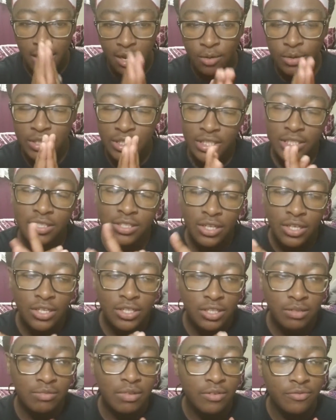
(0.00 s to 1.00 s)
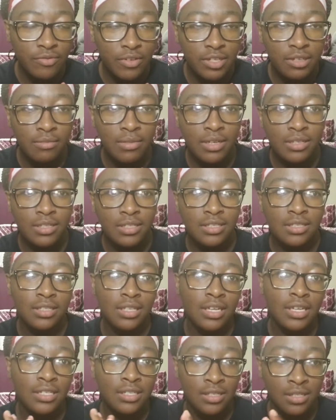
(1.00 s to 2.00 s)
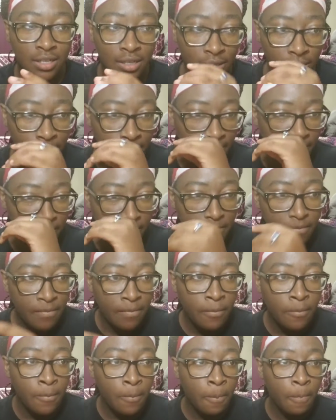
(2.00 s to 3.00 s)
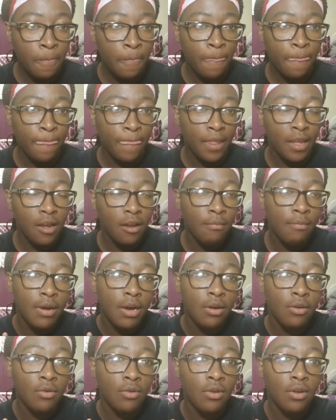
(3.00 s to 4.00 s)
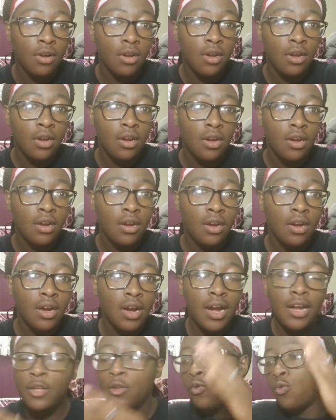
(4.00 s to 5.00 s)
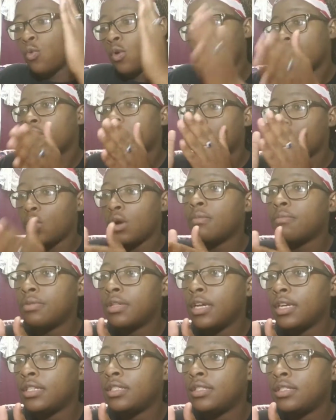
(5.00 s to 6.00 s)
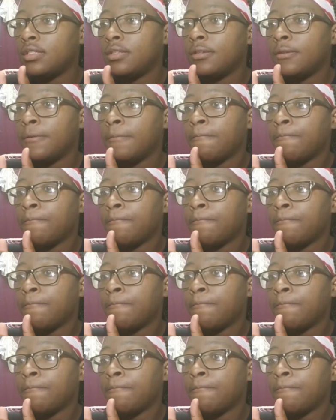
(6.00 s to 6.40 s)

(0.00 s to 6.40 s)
I was just talking to my friend about this last night about how you work in one place